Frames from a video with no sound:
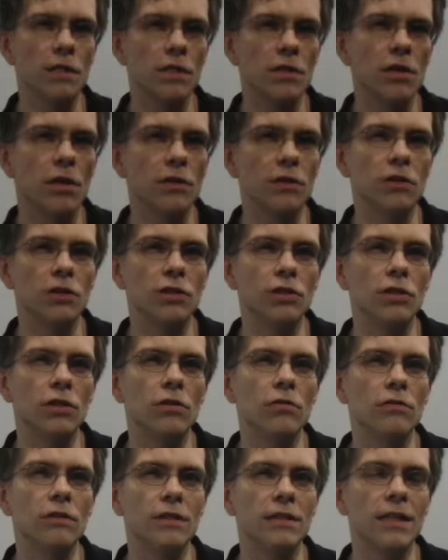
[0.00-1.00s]
song to
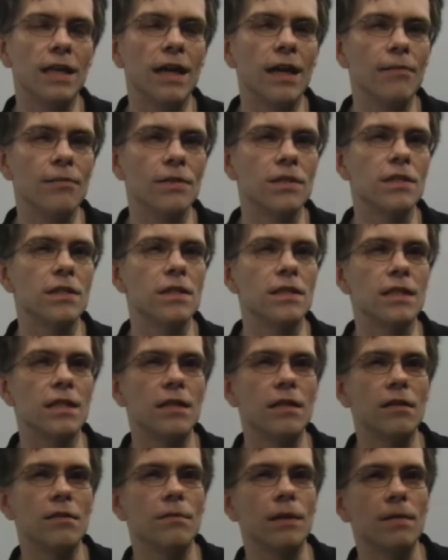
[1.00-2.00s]
show the timelessness, I
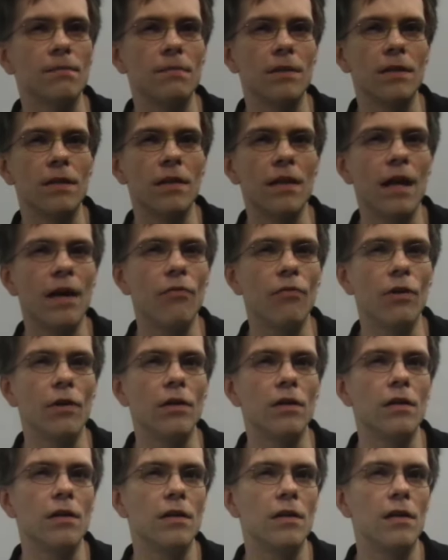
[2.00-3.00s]
think you might pick that
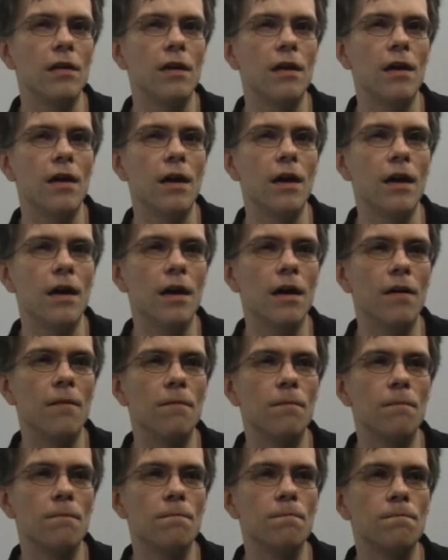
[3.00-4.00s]
one.
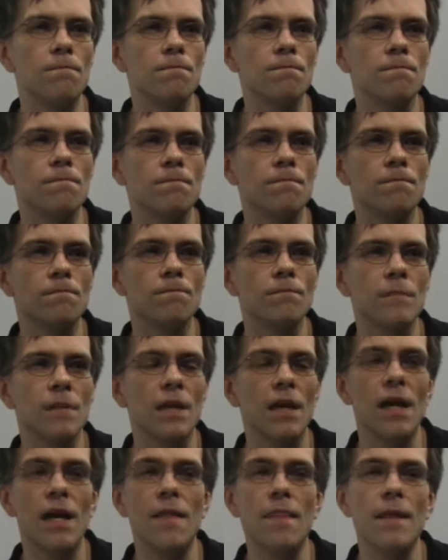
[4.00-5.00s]
Um,
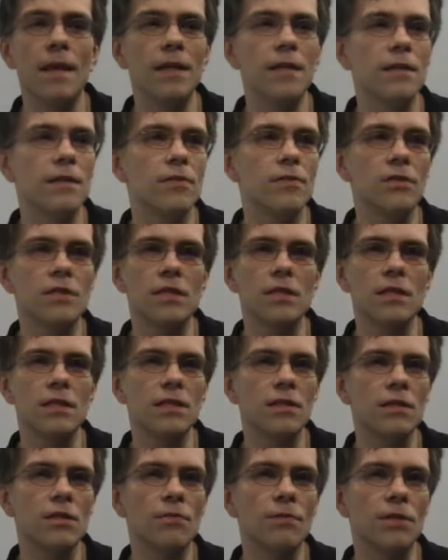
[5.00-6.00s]
and then there's
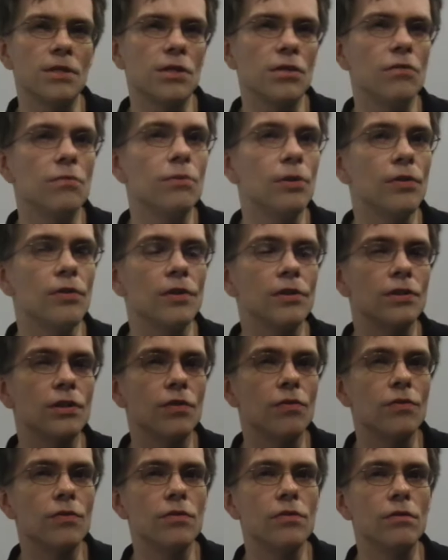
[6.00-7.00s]
just so much humor in the
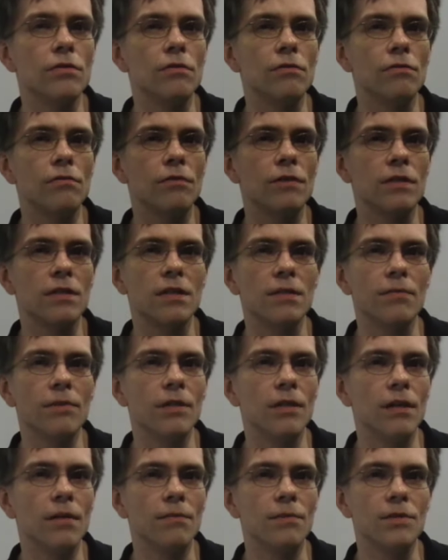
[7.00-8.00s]
show too with some of
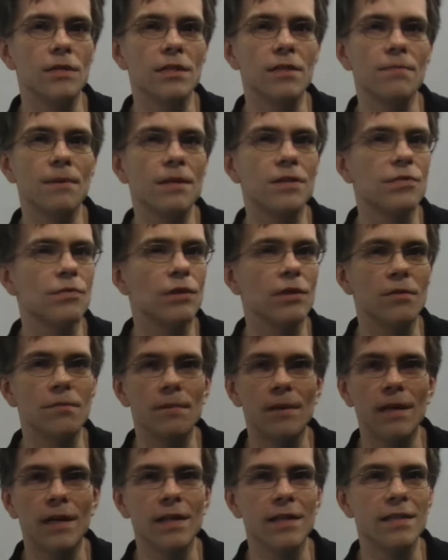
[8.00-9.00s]
the numbers. It depends on what you
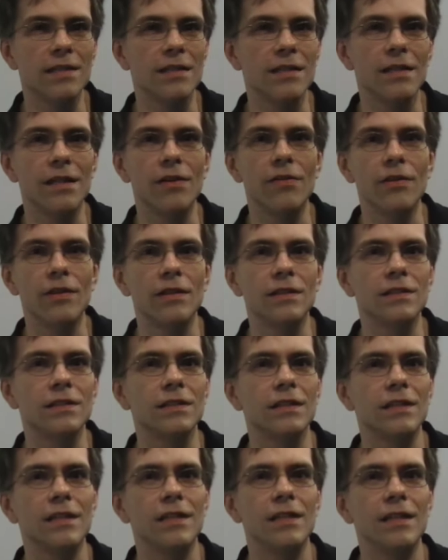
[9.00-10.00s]
pay. It's
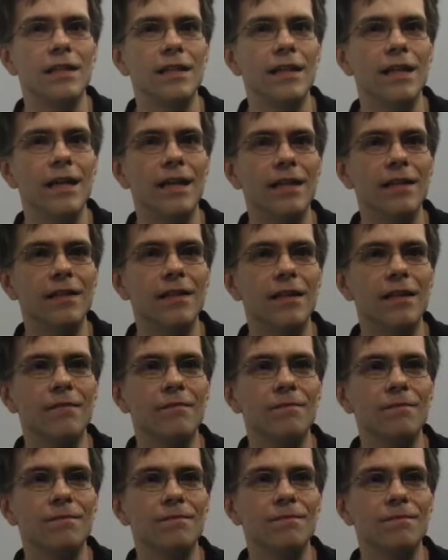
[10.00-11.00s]
hilarious, and
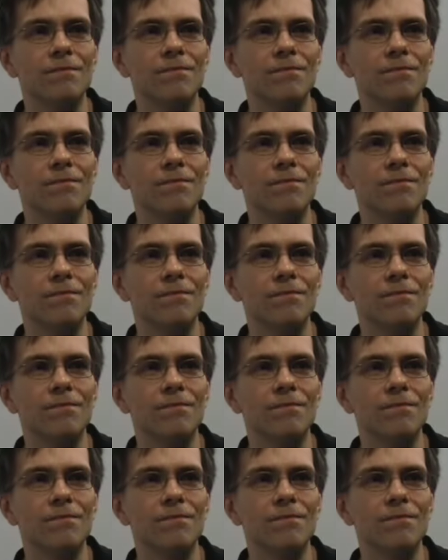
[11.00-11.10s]
um,